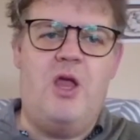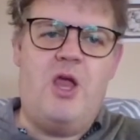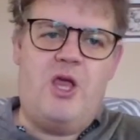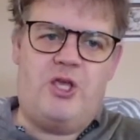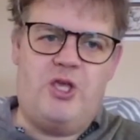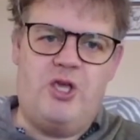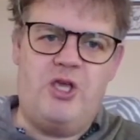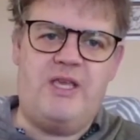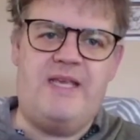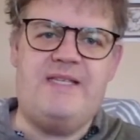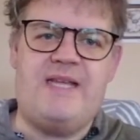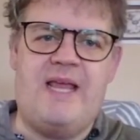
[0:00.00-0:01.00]
Kirk
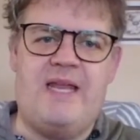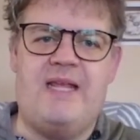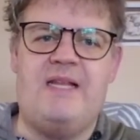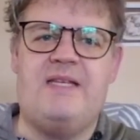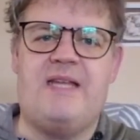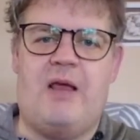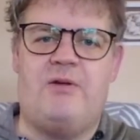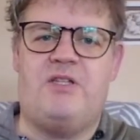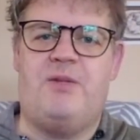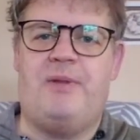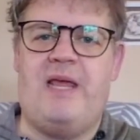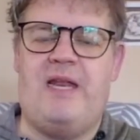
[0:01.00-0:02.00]
is heading down to
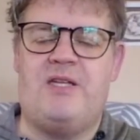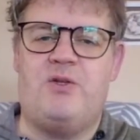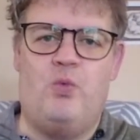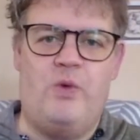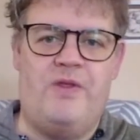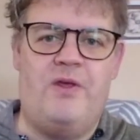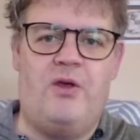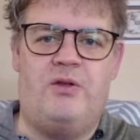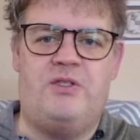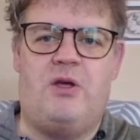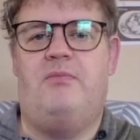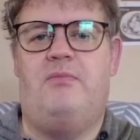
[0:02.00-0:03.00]
the planet with the
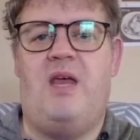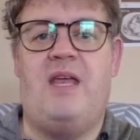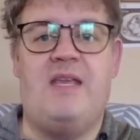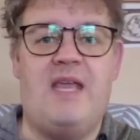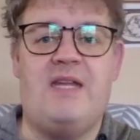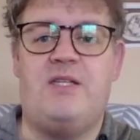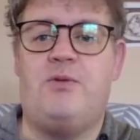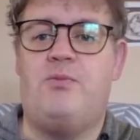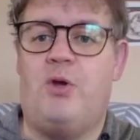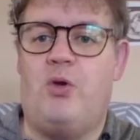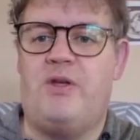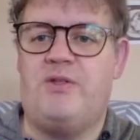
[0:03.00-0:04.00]
console, against
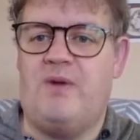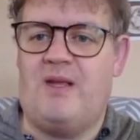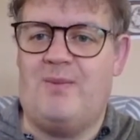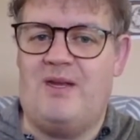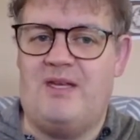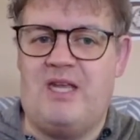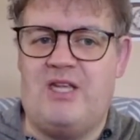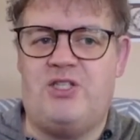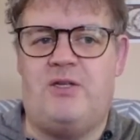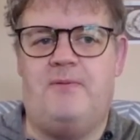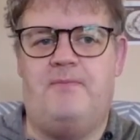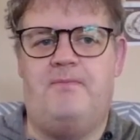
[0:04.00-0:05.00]
McCoy's
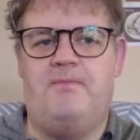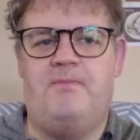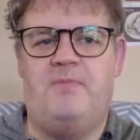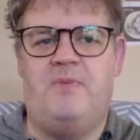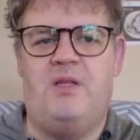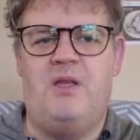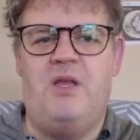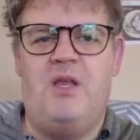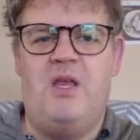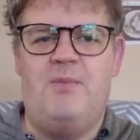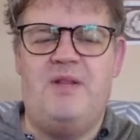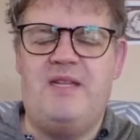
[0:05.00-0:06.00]
recommendation.
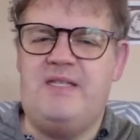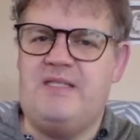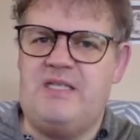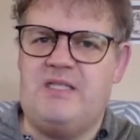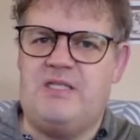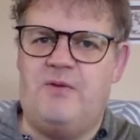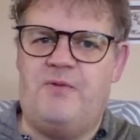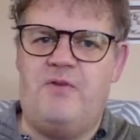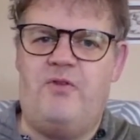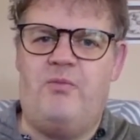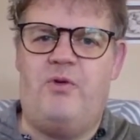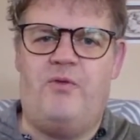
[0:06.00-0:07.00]
But is this different
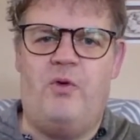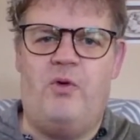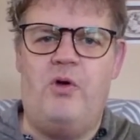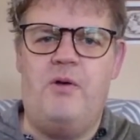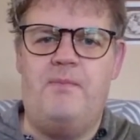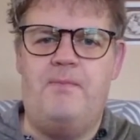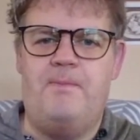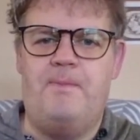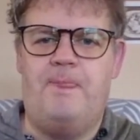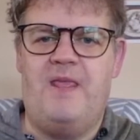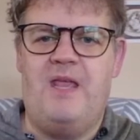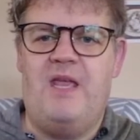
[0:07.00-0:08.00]
from before?
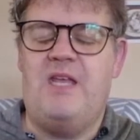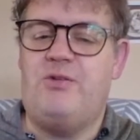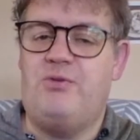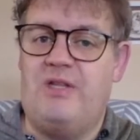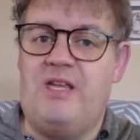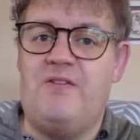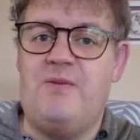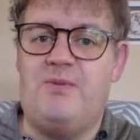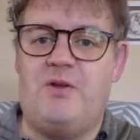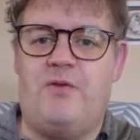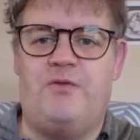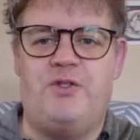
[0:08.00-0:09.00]
He's relieved
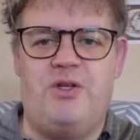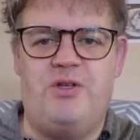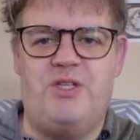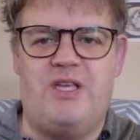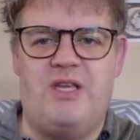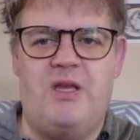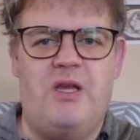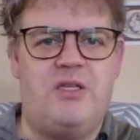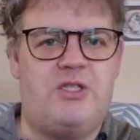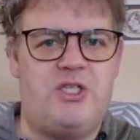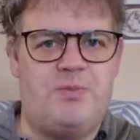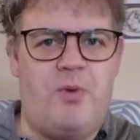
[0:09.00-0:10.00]
himself of duty,
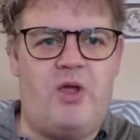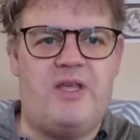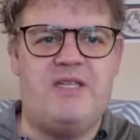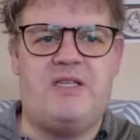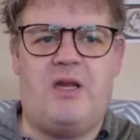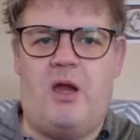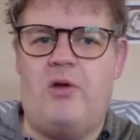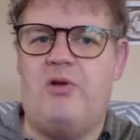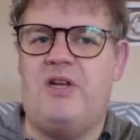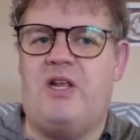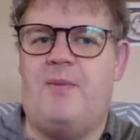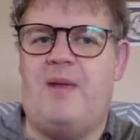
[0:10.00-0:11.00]
so Spock is
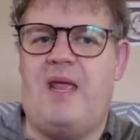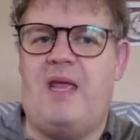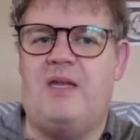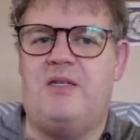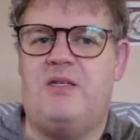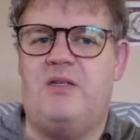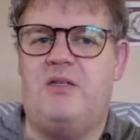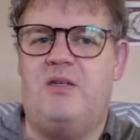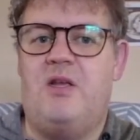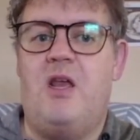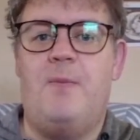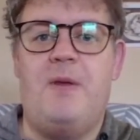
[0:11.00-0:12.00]
currently in command.
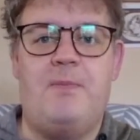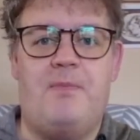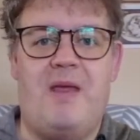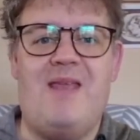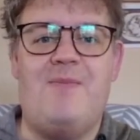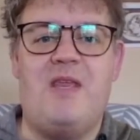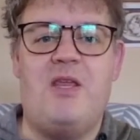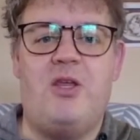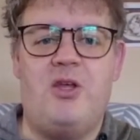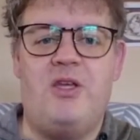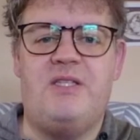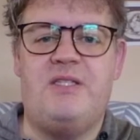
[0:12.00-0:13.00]
But maybe
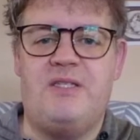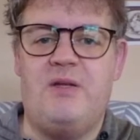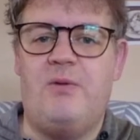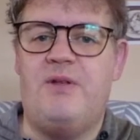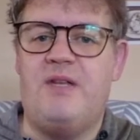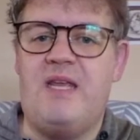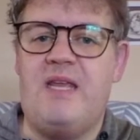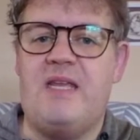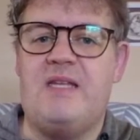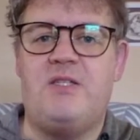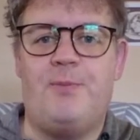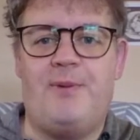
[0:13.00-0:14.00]
Kirk still
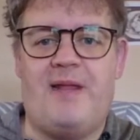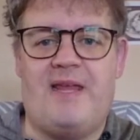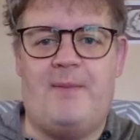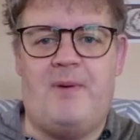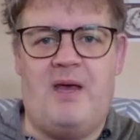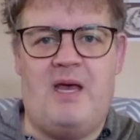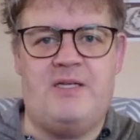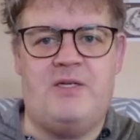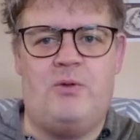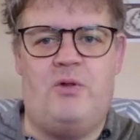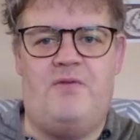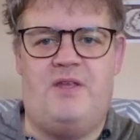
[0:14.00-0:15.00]
needs to play a part in
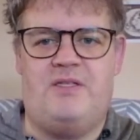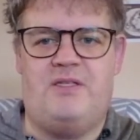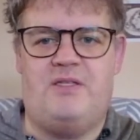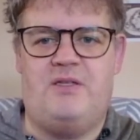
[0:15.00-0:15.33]
all of this.